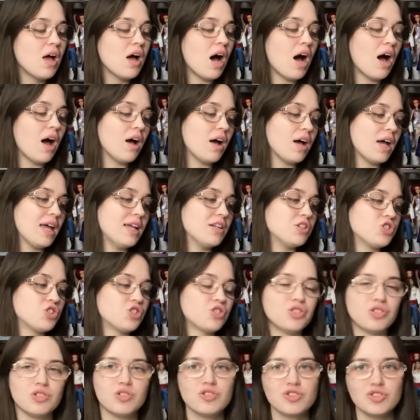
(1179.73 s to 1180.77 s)
Uh, and she,
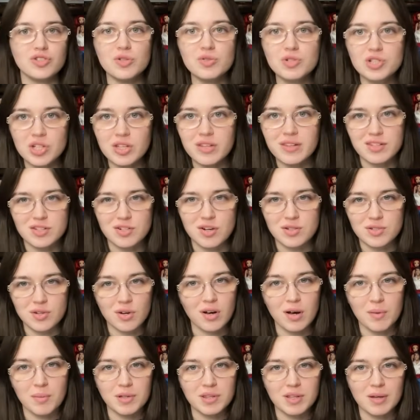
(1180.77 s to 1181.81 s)
usually these dolls don't
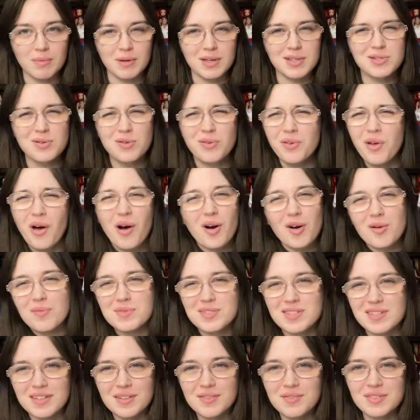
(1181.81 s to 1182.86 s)
come with them because they're little arm
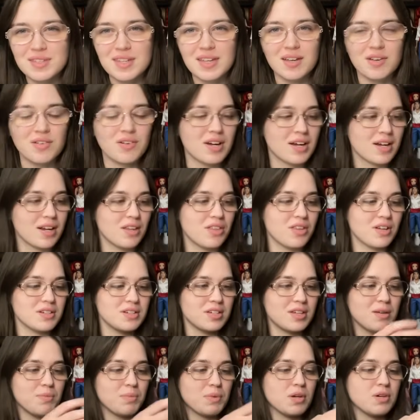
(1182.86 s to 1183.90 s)
sleeves. Like, you're not going to think to
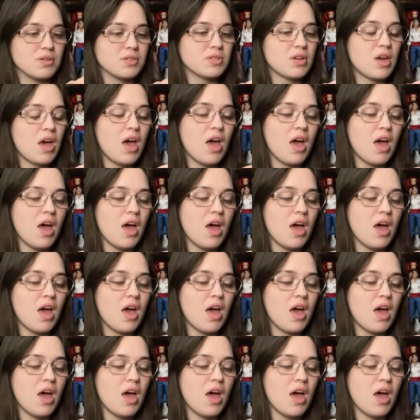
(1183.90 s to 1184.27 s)
keep those.